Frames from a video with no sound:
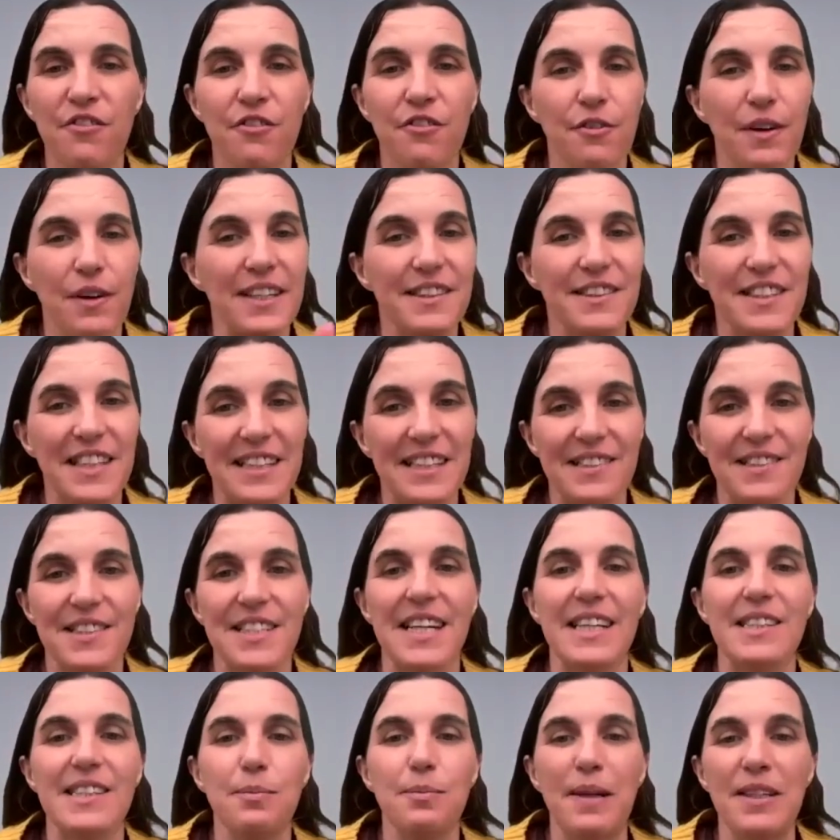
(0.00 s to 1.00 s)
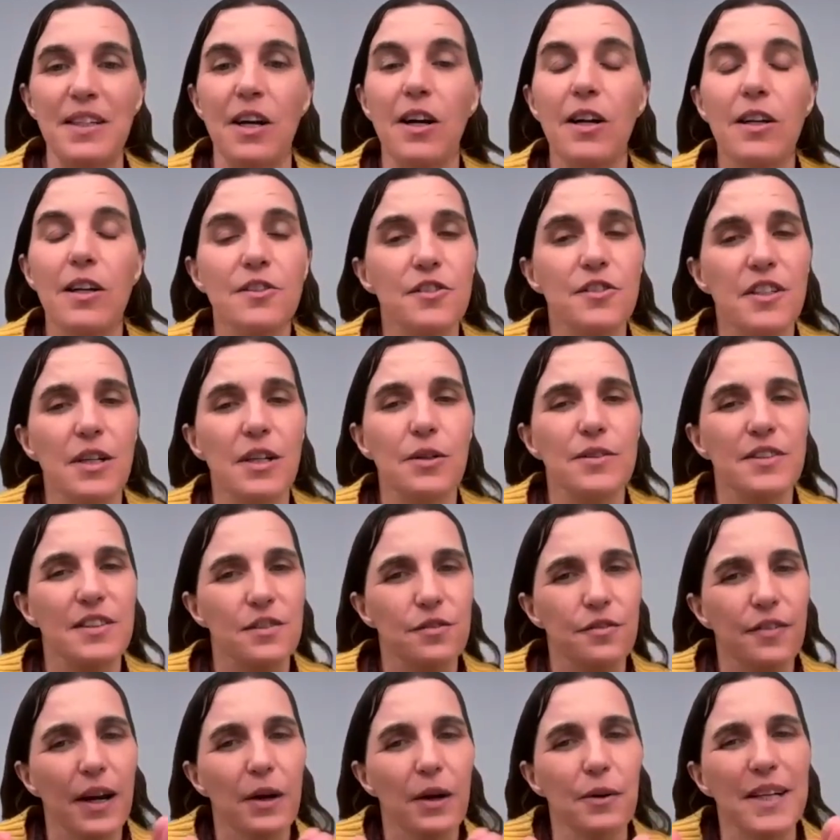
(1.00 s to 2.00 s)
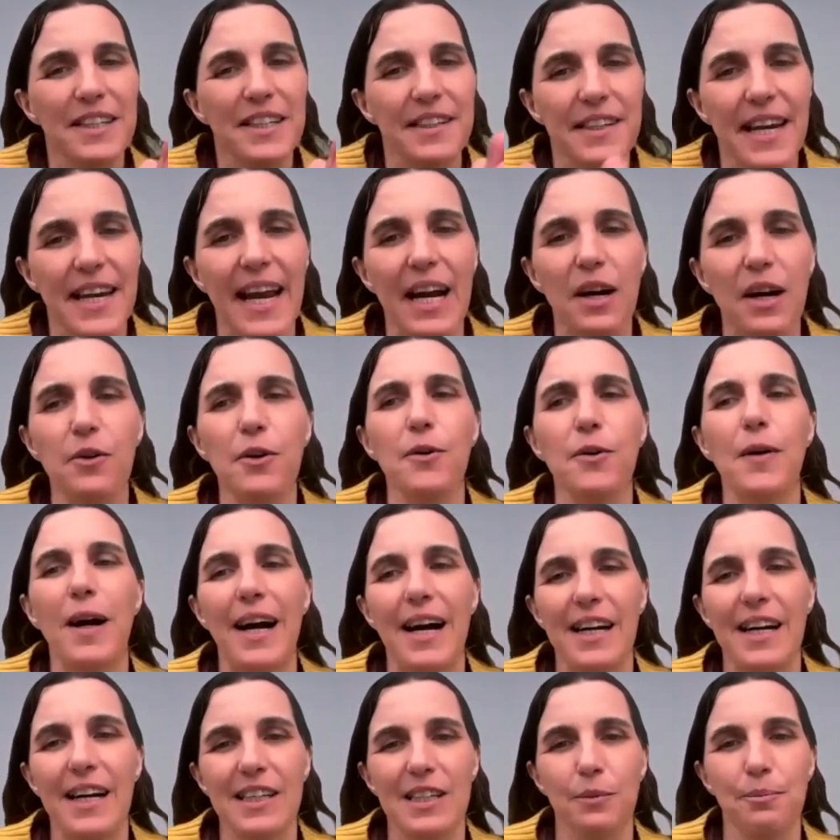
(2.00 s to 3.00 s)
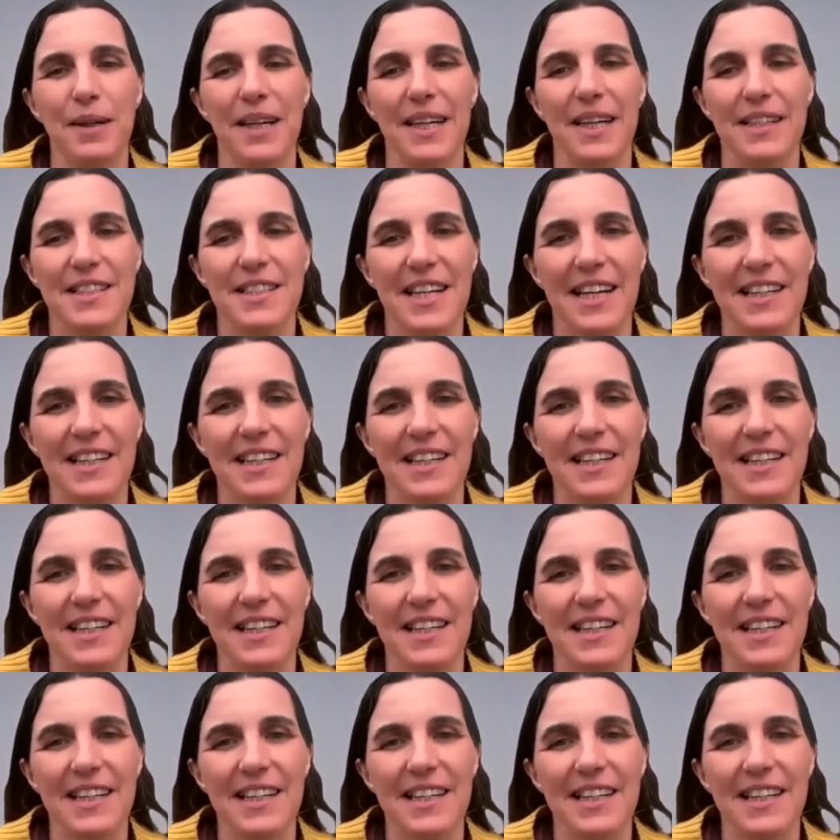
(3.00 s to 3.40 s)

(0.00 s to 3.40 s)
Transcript: phrasing things, but also this very narrow argument.